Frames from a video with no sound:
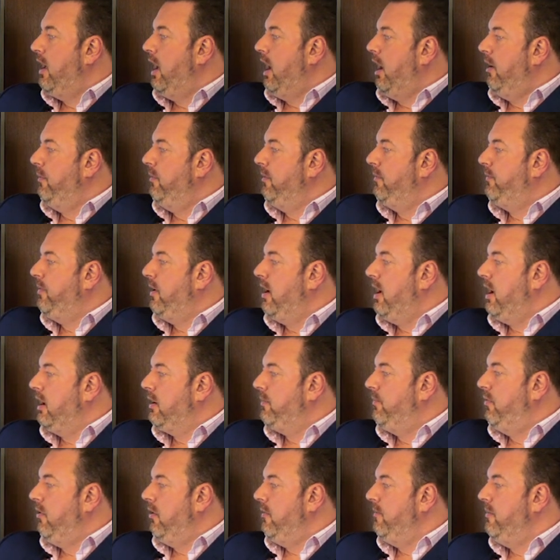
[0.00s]
Albert
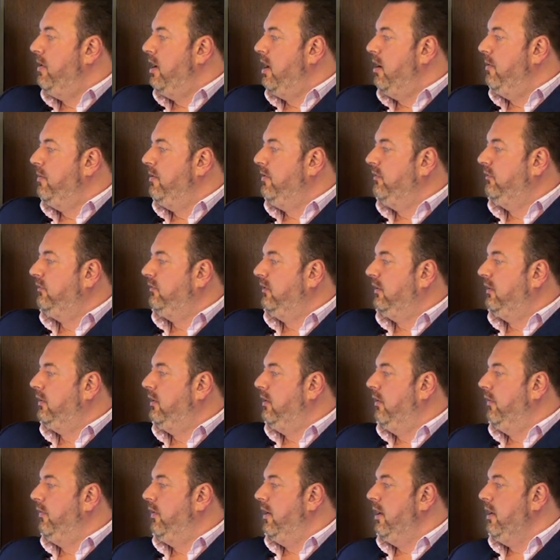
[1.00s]
Park, Port Melbourne, St
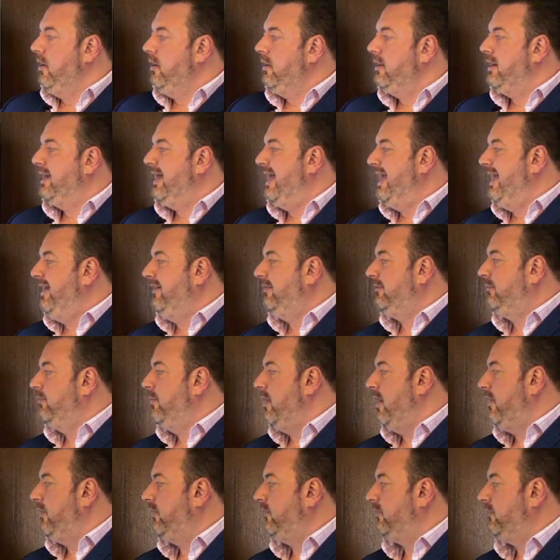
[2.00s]
Kilda, East,
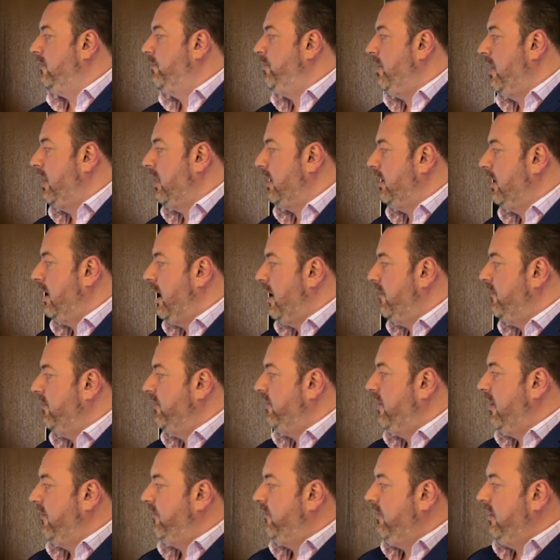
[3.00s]
West, Balaclava
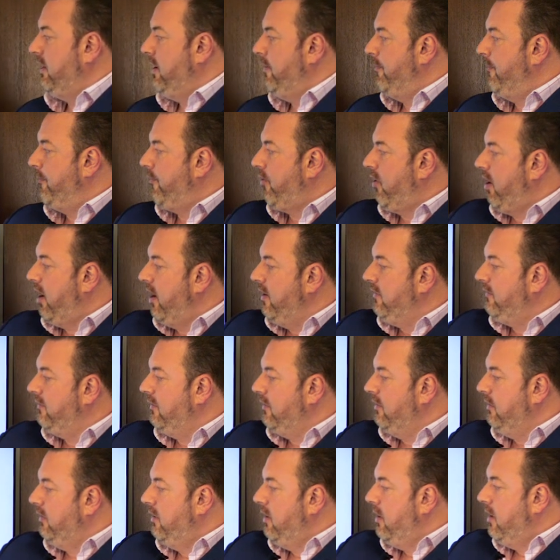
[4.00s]
definitely,
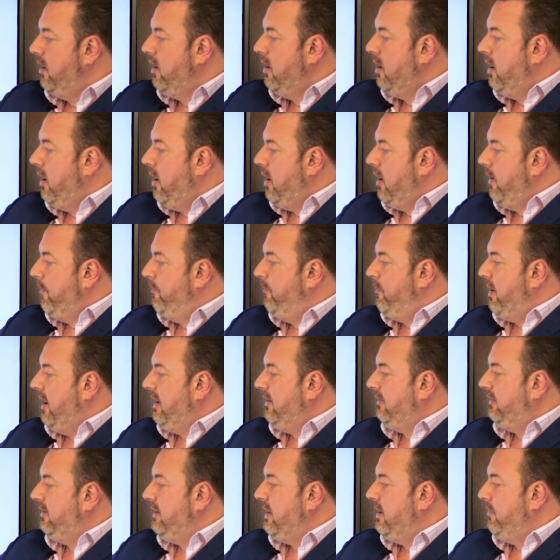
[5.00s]
Brighton,
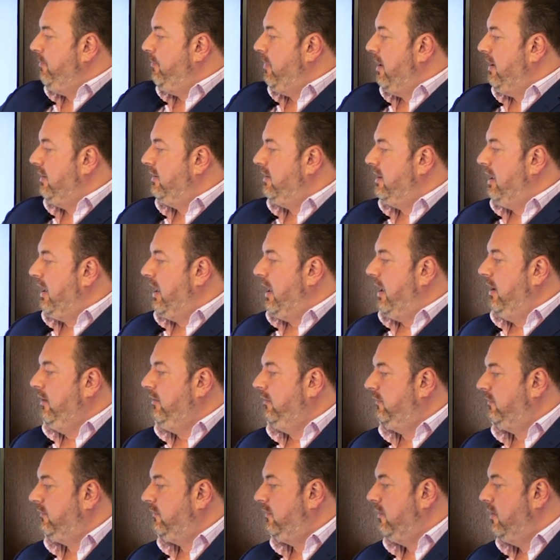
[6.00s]
Bentley and Bentley
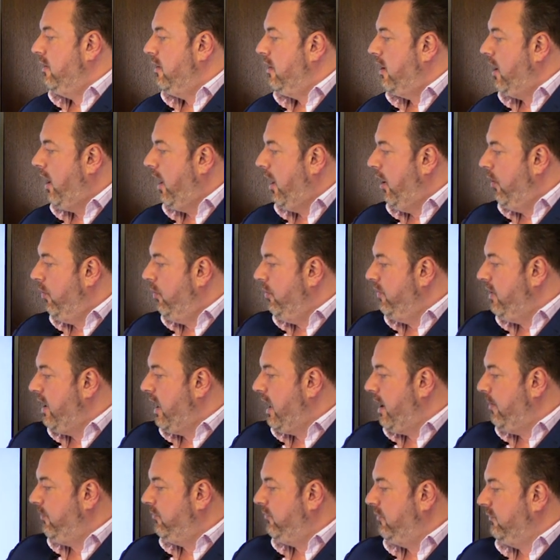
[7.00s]
East, Elwood,
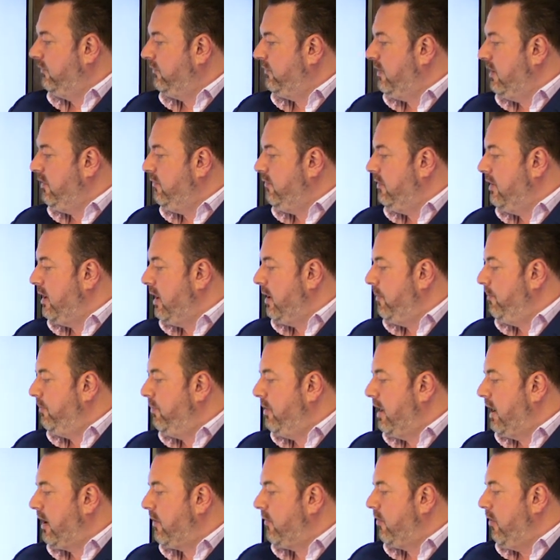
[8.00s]
Hampton, Sandringham,
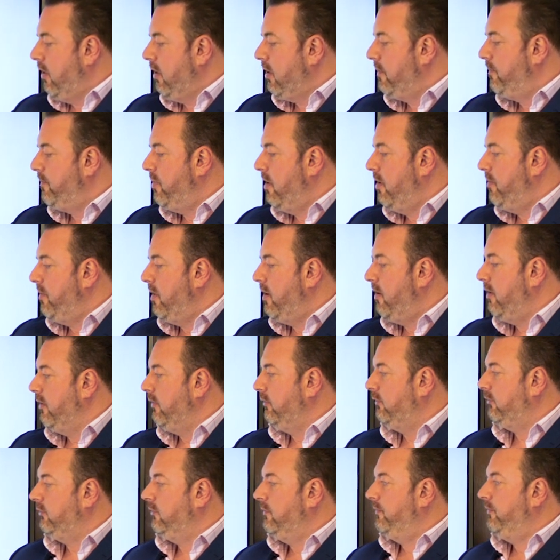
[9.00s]
Blackrock,
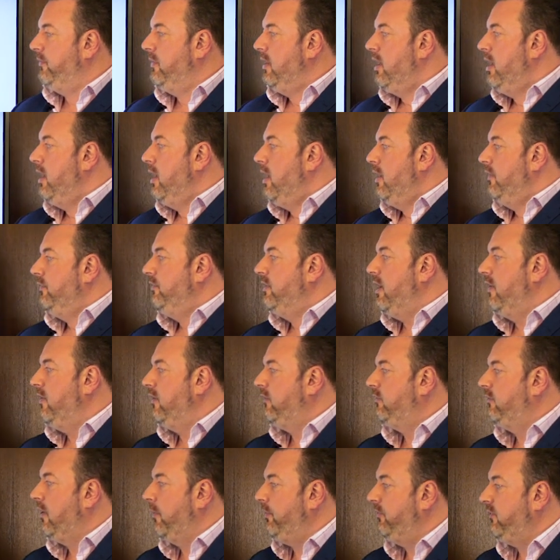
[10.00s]
Balmorris. They're
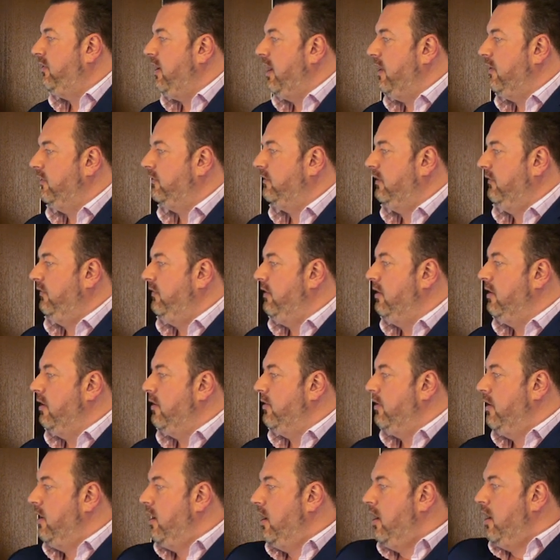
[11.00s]
the top 10. So if you've
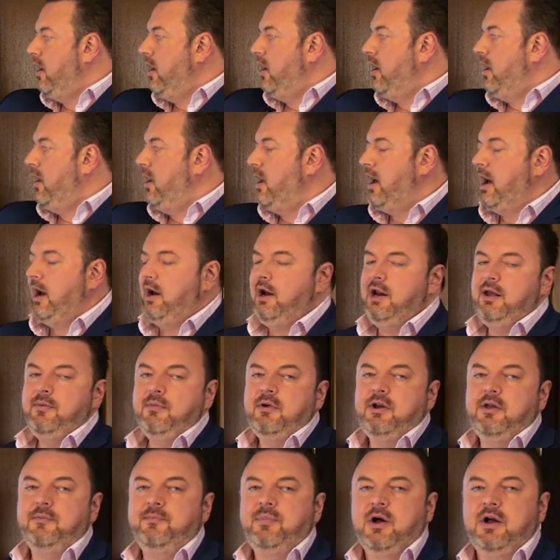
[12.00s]
got
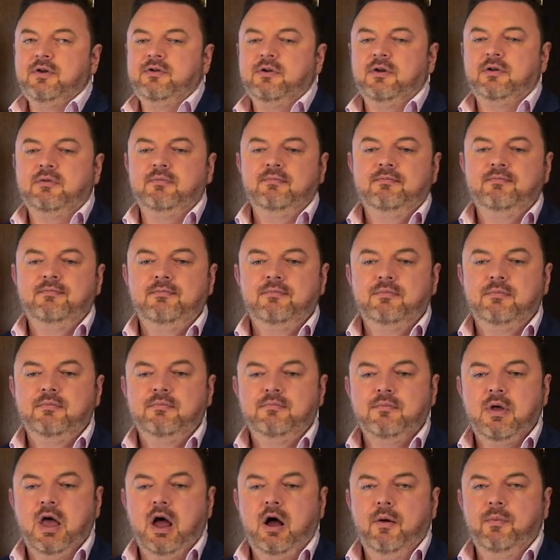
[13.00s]
unlimited budget,
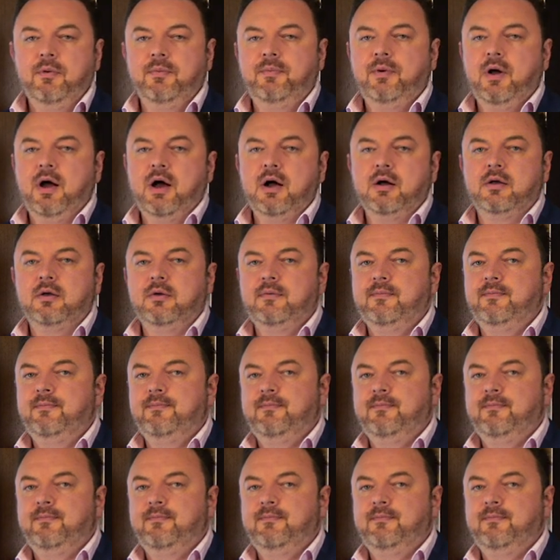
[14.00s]
Albert Park,